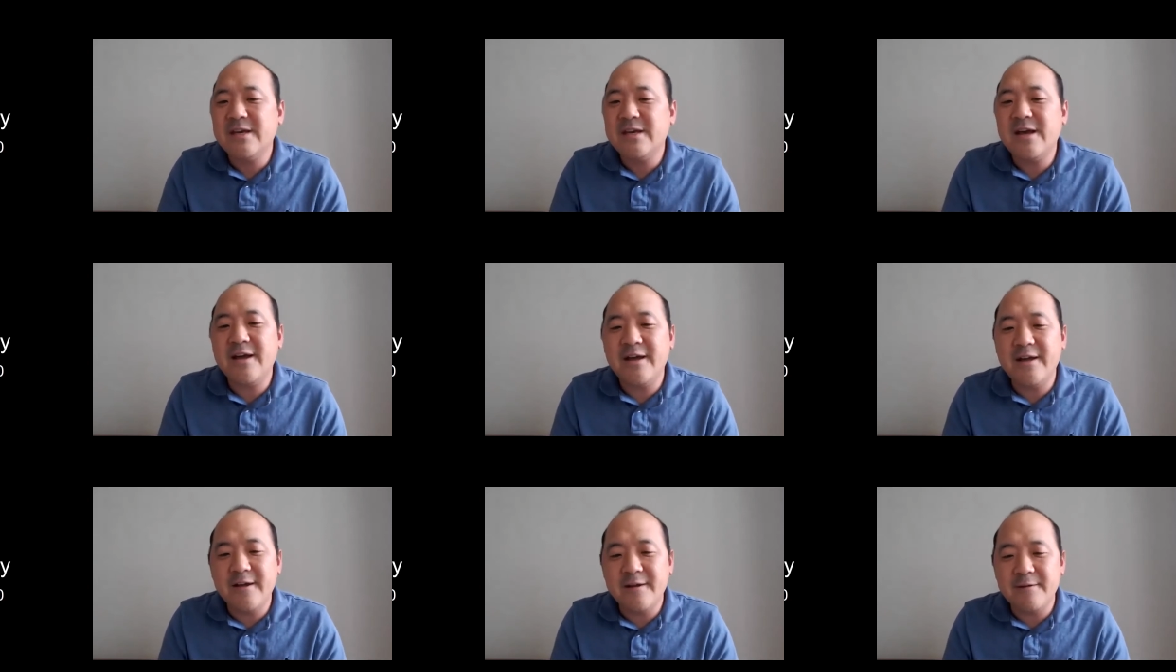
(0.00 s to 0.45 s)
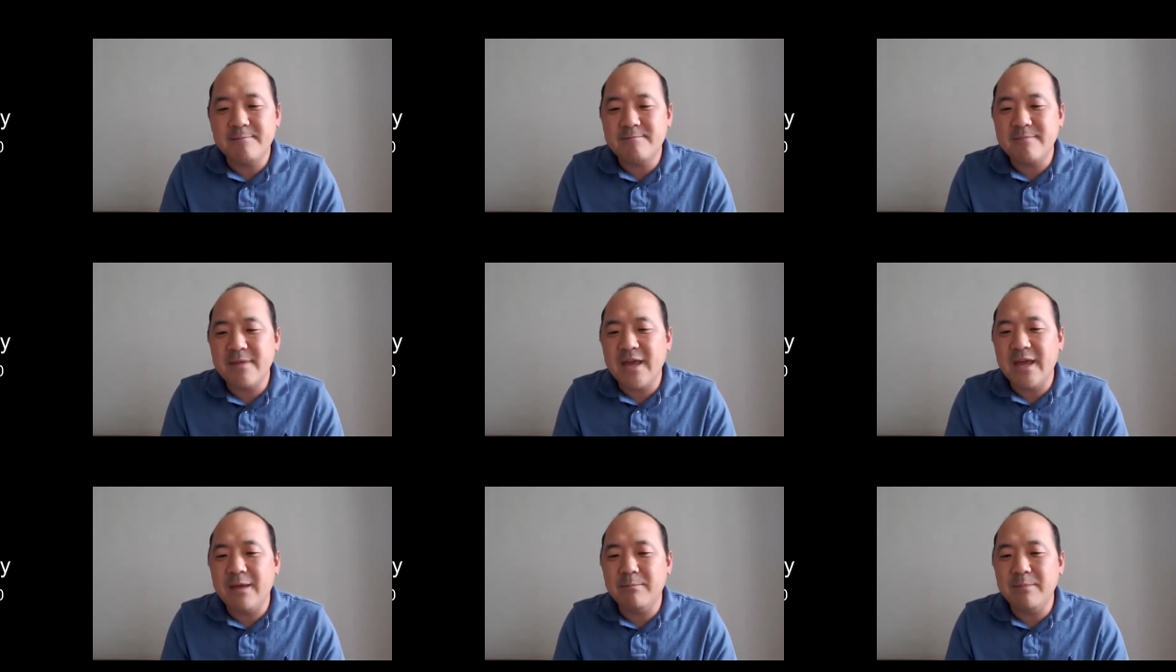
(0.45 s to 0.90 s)
And
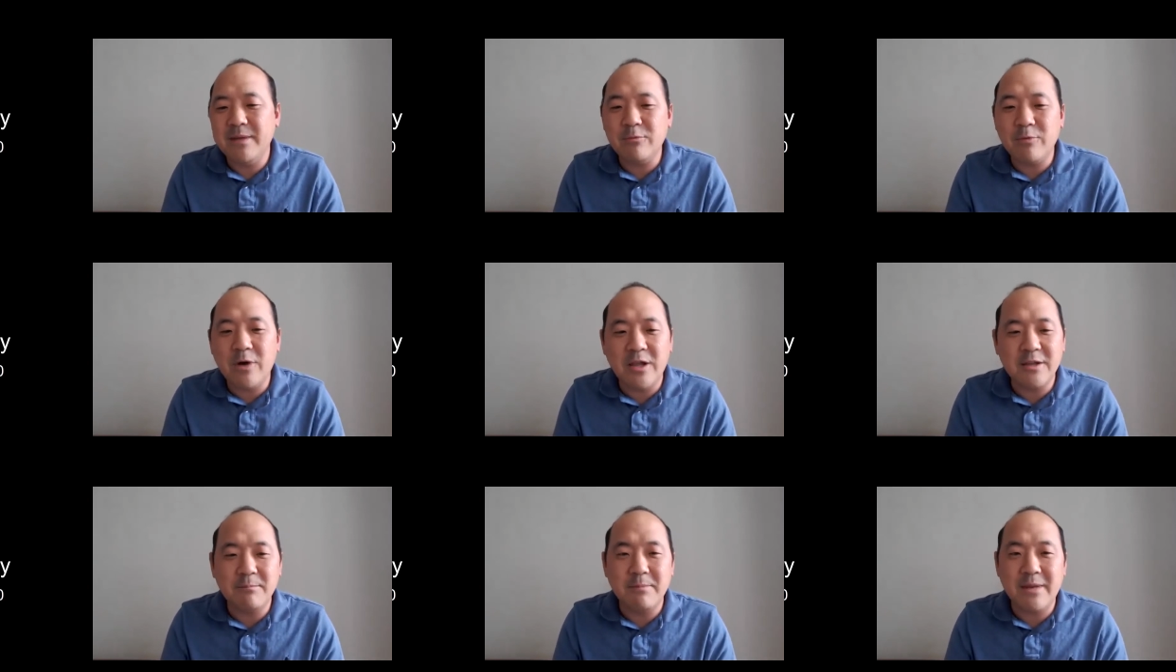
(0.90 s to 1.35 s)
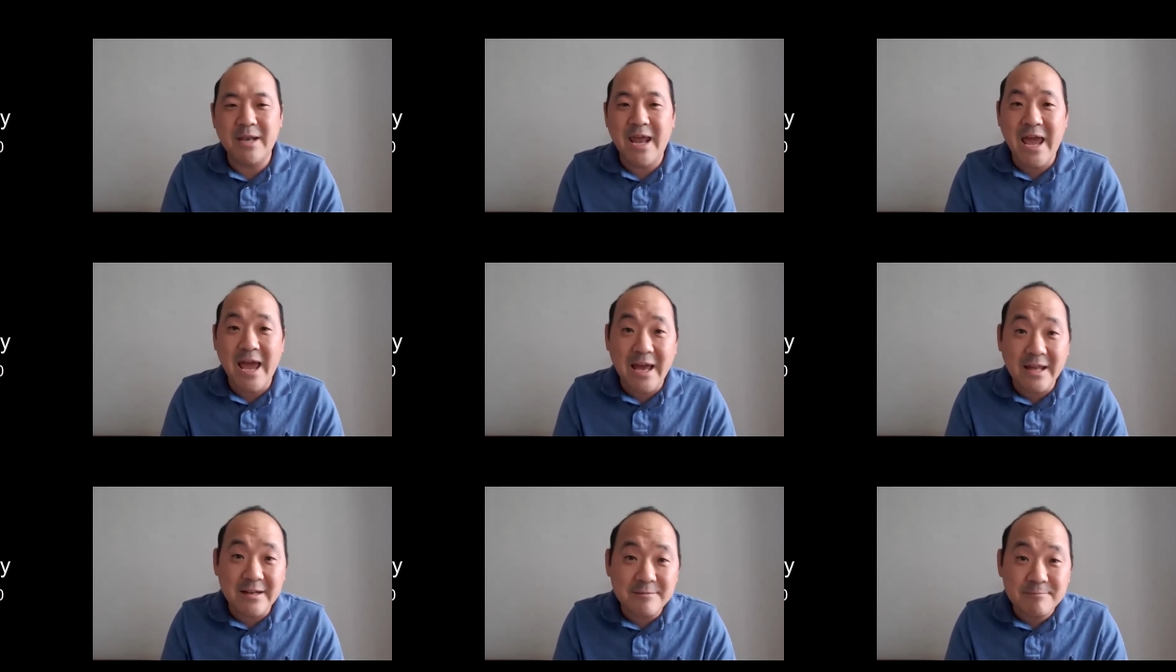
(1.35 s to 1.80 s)
meanwhile, in
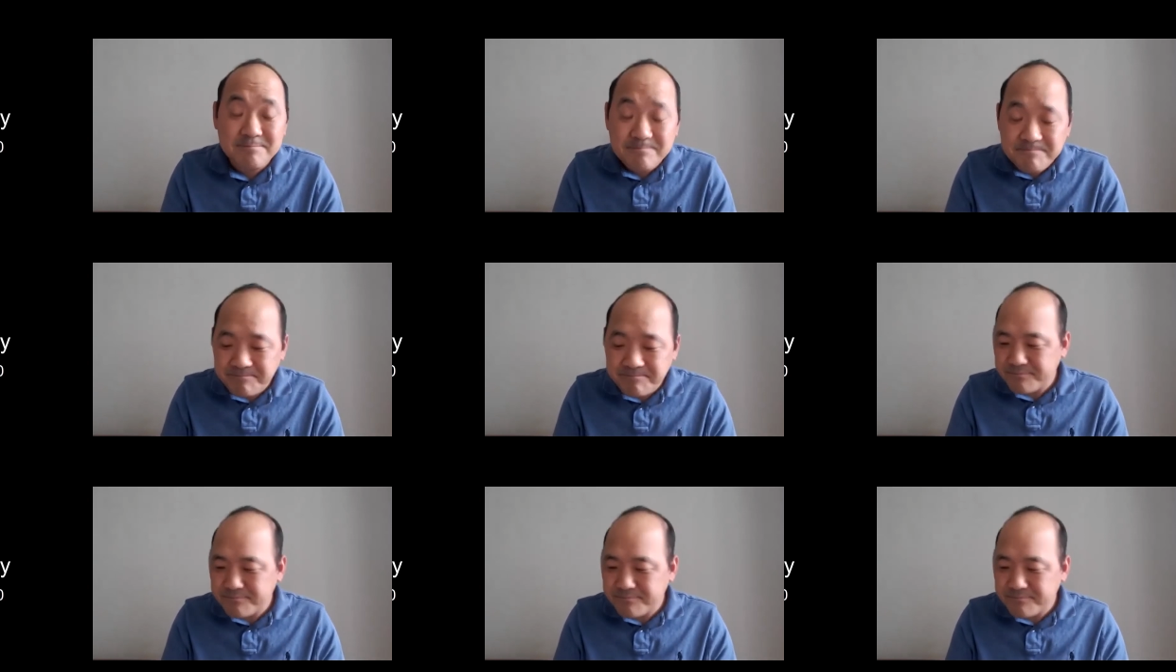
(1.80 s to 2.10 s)
Manhattan,